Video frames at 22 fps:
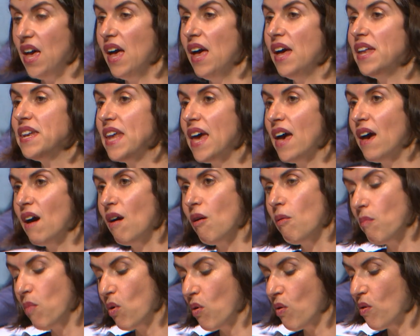Now,
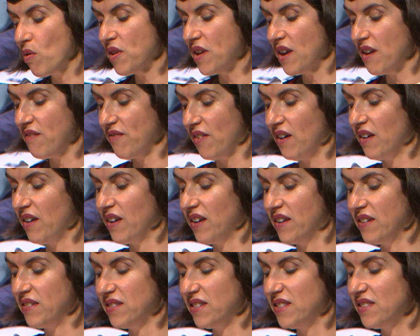more than ever, it
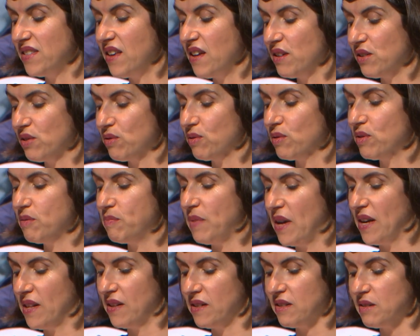is essential to
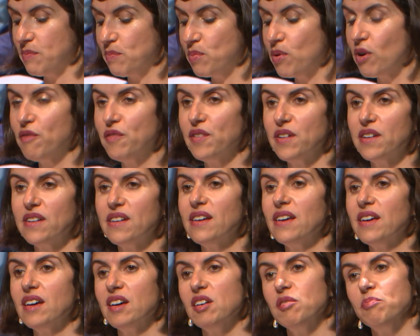balance profit,
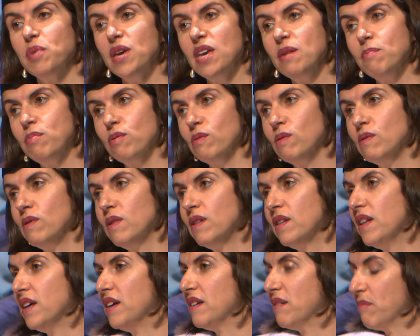people,
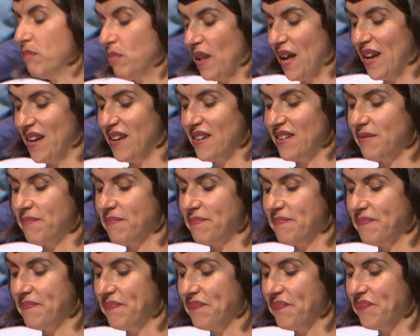and planet.
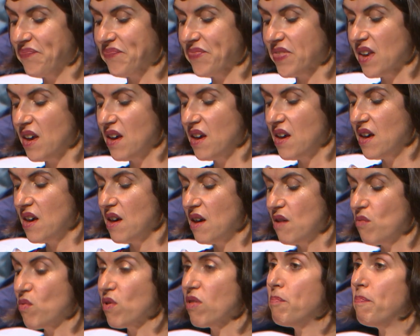
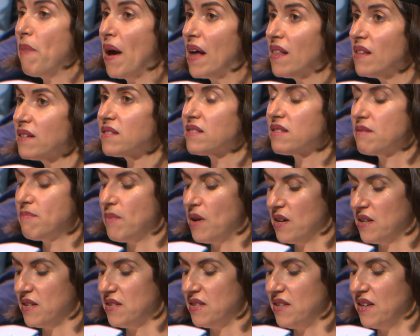With a balanced
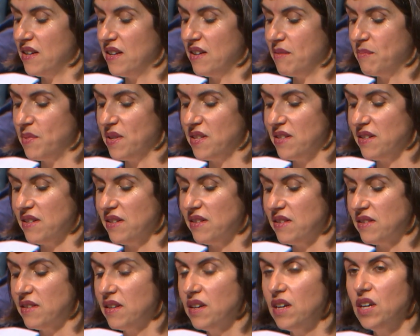mindset in
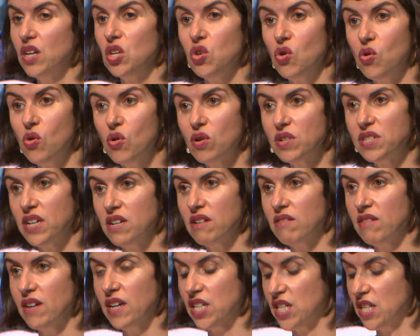business, your
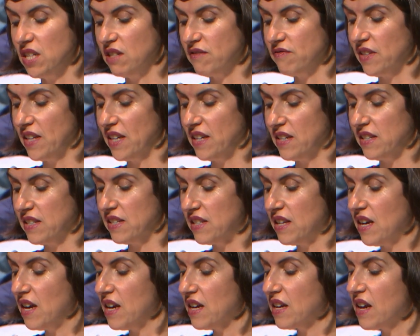generation of leaders
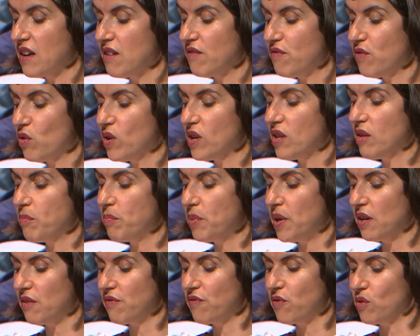can avoid the
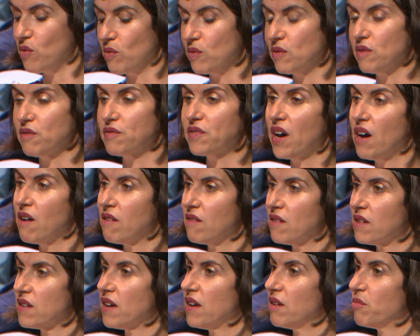pitfalls of
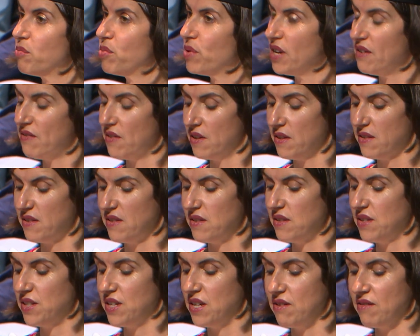current and previous
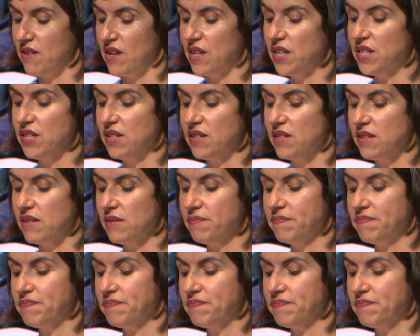generations.